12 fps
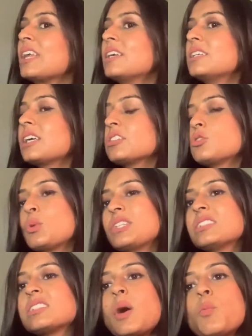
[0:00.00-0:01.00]
in touch
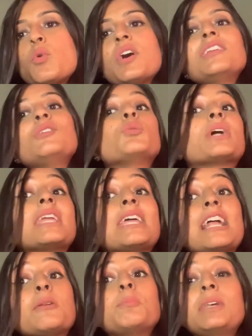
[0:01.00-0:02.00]
with someone who can
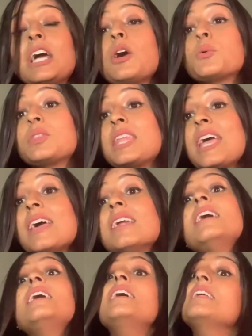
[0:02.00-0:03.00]
help me out
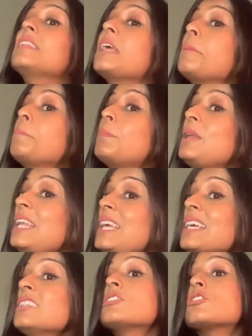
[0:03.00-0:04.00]
there, then
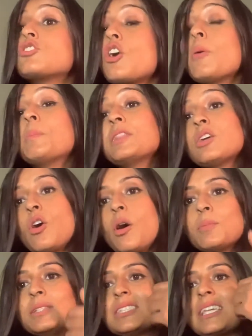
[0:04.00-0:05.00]
please drop in the
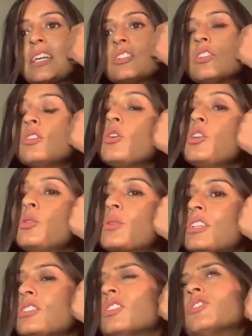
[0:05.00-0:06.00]
comment section, or you
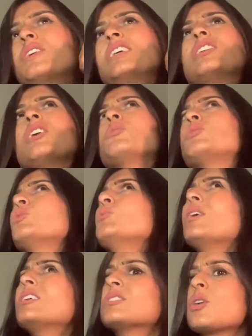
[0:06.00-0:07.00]
can just reach out to
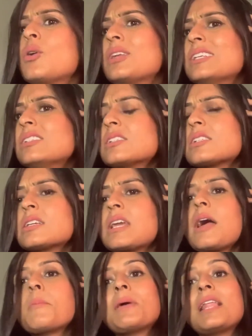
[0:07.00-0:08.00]
us on
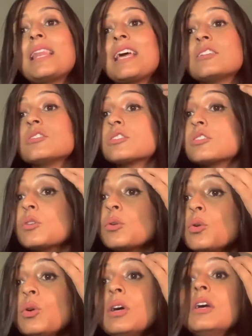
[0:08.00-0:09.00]
Instagram and let us
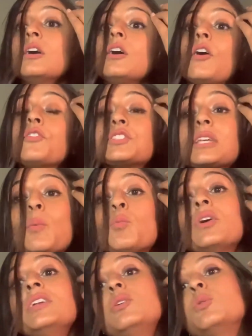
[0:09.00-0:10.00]
know of
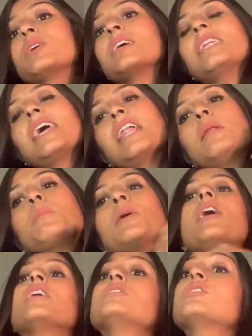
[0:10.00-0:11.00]
someone who can help
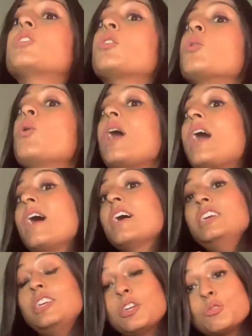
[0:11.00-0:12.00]
us grow our
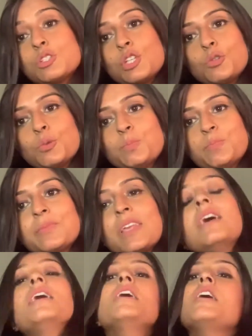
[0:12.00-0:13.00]
YouTube.
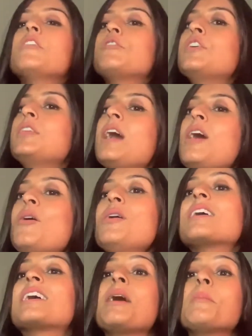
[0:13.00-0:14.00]
For
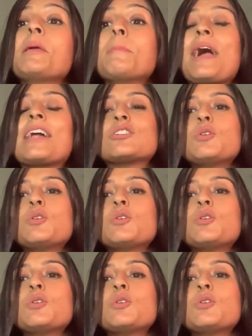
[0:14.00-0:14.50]
now, coming back to